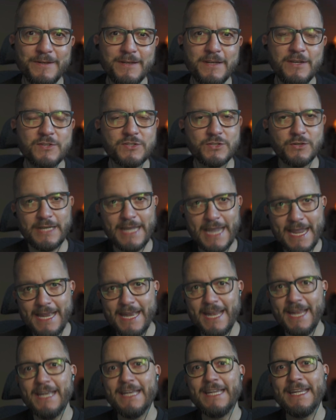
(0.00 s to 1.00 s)
So getting
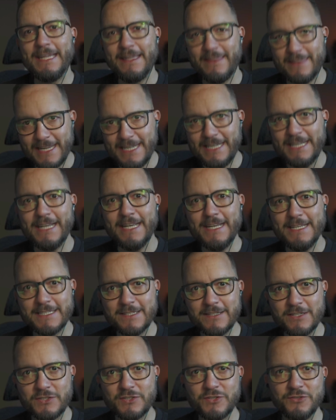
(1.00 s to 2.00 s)
in, thinking into
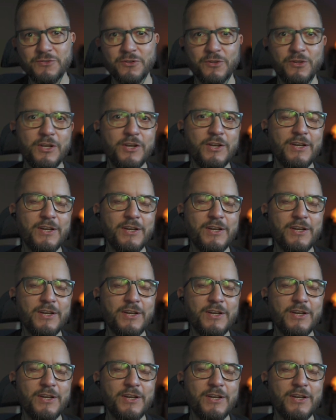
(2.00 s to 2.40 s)
the tool.